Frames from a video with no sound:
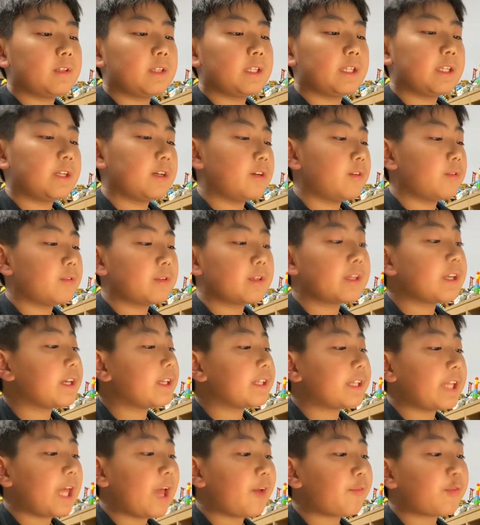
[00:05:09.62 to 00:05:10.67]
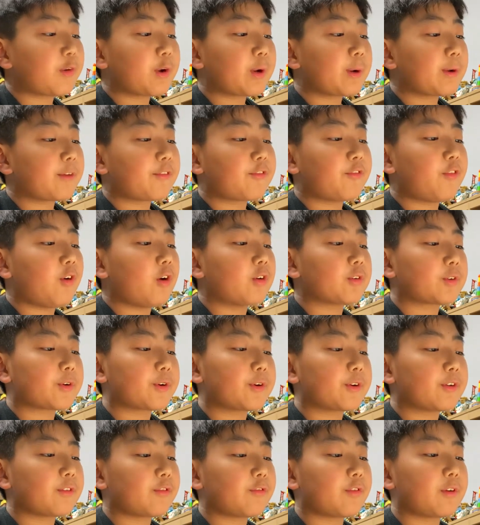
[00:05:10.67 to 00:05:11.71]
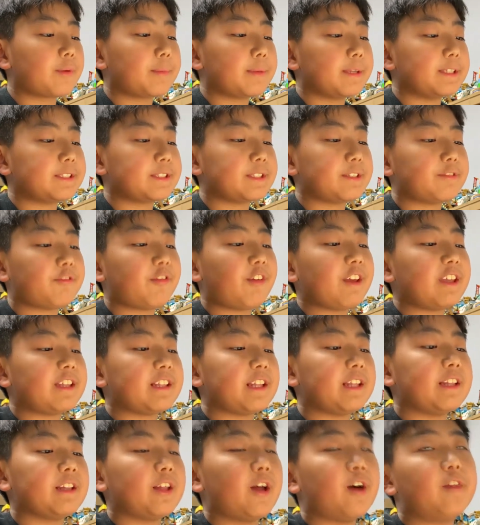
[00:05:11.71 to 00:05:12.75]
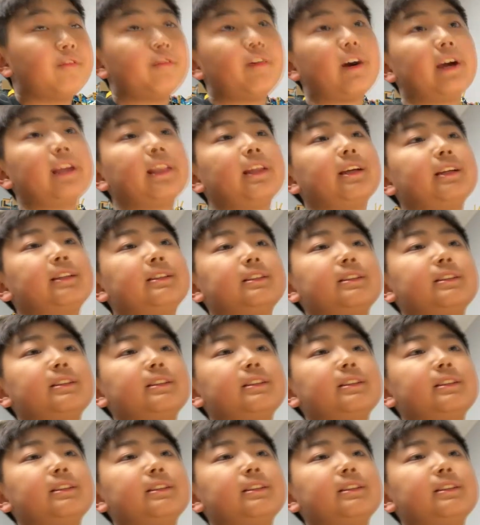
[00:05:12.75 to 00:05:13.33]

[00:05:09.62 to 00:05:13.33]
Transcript: No, King never faltered from his faith in nonviolence.